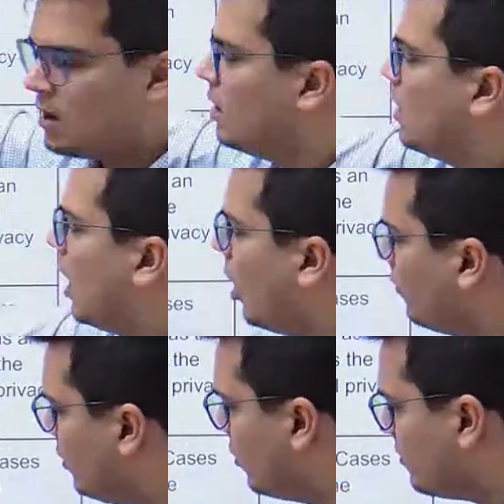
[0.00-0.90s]
How will you
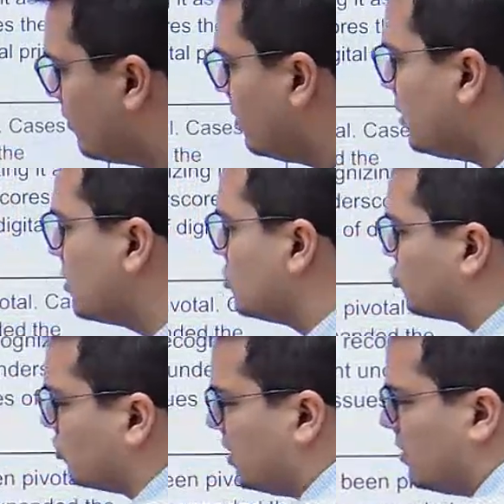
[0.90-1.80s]
remember?
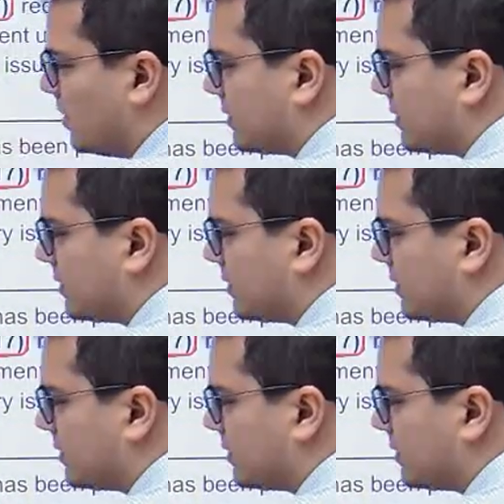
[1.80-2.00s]
Sunil Batra